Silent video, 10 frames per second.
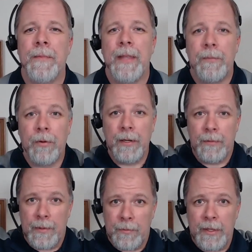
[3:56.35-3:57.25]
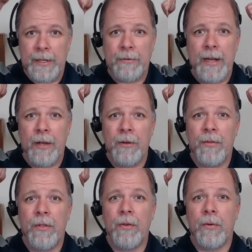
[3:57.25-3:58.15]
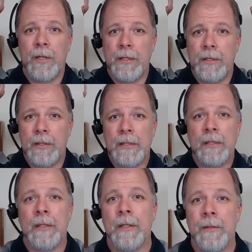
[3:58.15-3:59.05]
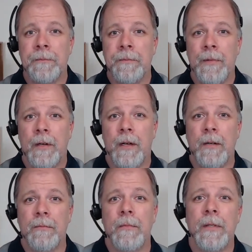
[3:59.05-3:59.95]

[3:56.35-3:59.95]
They put, remember, the crown of thorns on him.